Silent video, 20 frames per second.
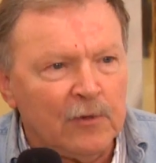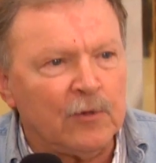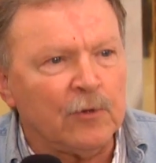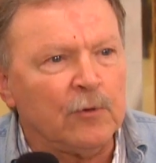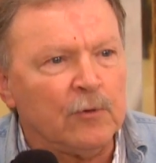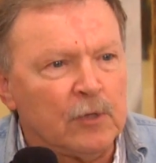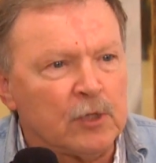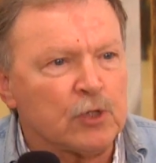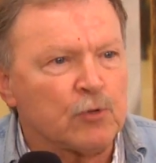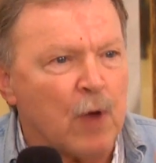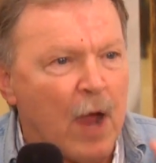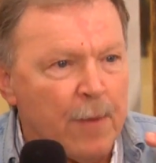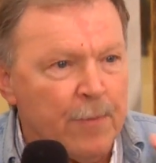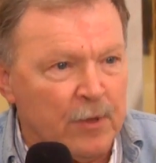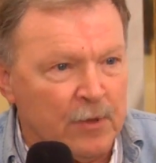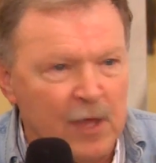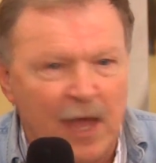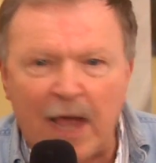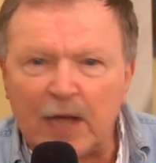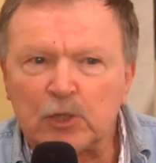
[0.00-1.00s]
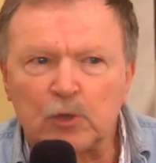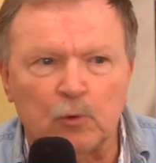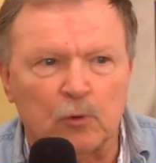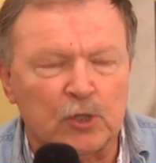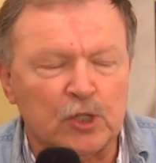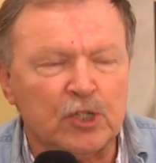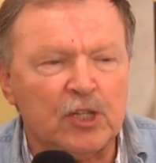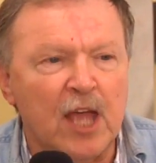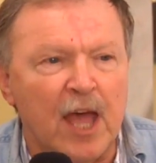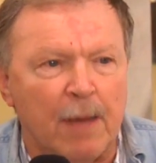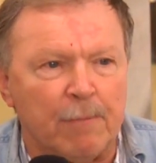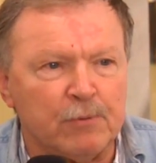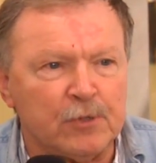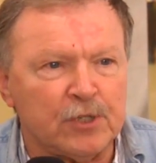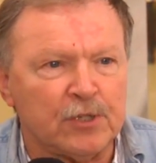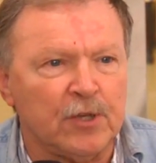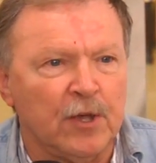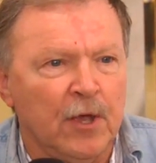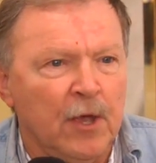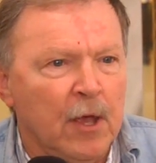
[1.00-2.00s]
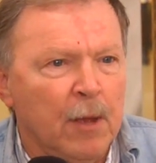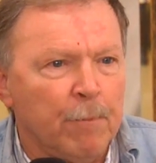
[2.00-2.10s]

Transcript: to describing the actual steps,